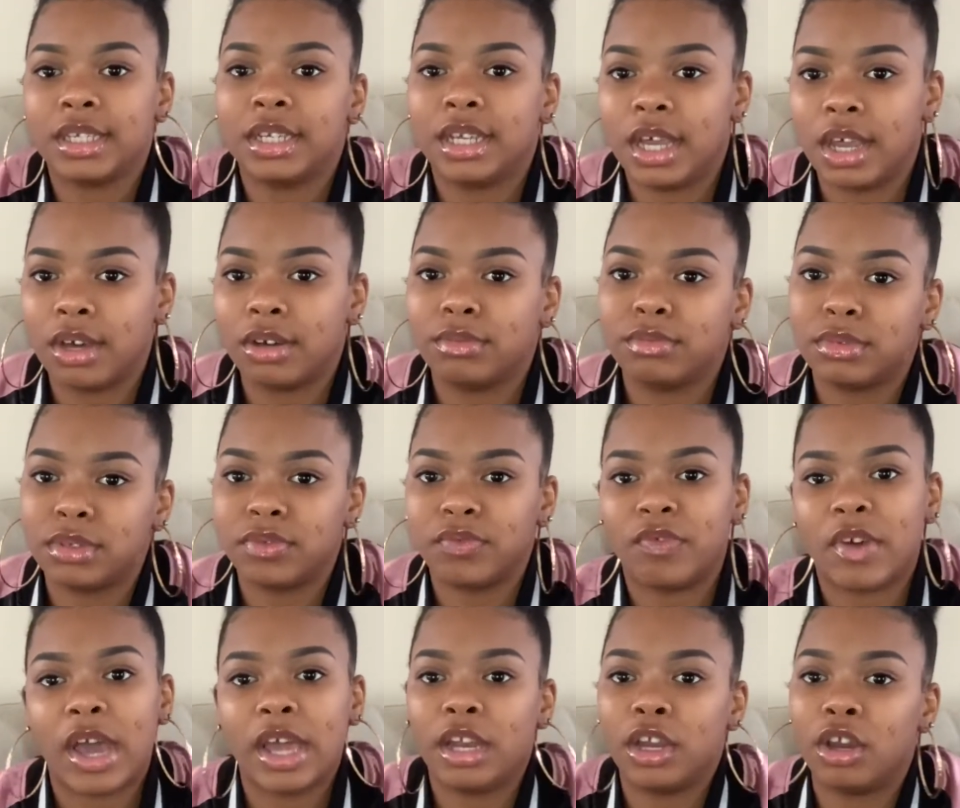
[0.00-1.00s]
It helped
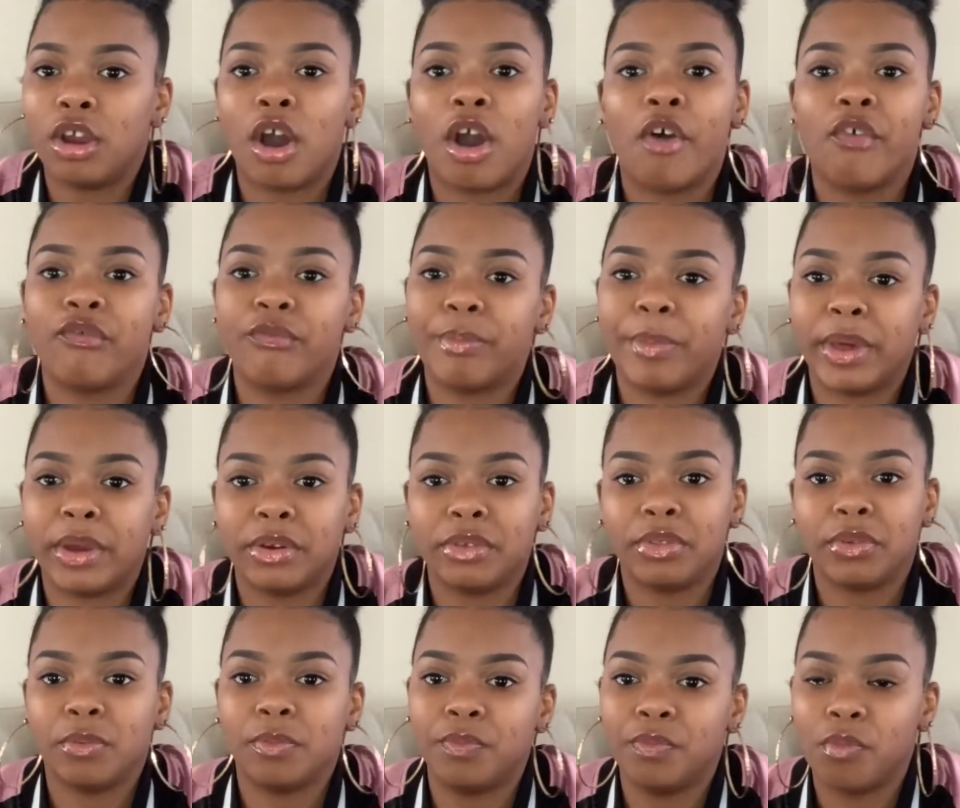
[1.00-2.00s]
fight it off better
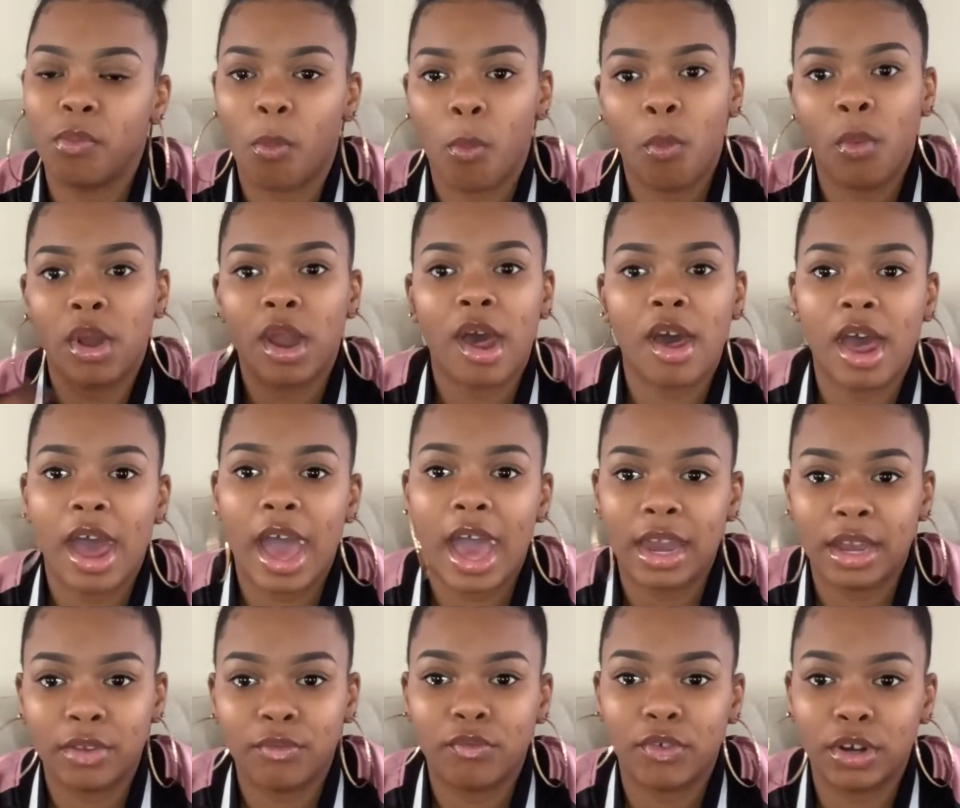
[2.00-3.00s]
than when I
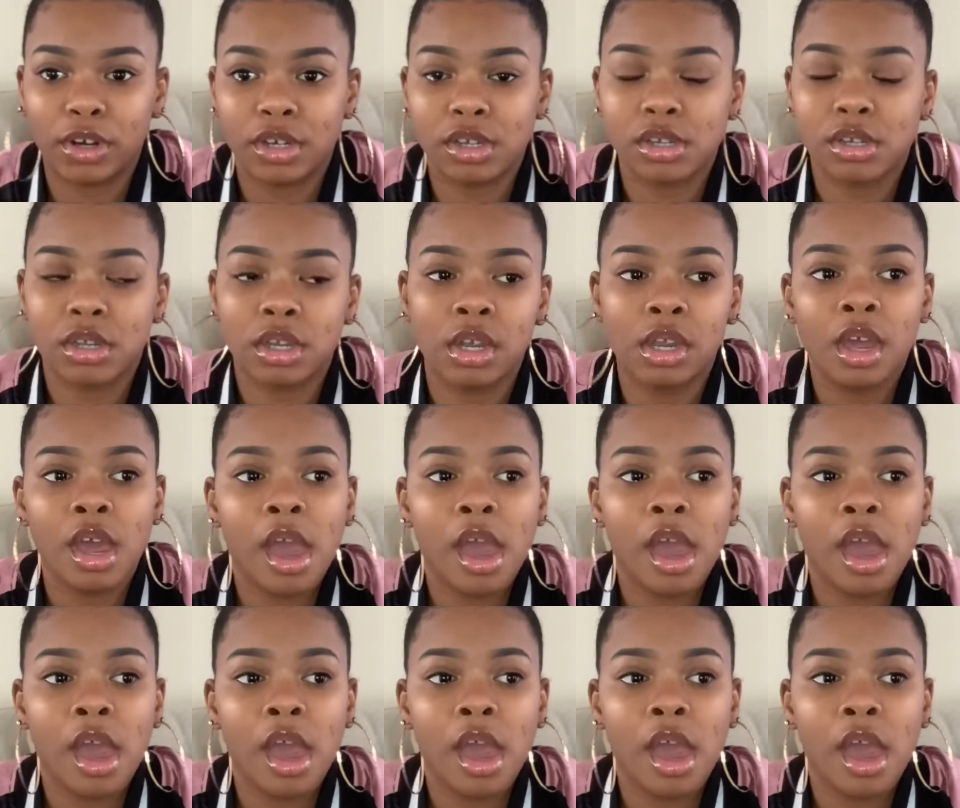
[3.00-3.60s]
had it first.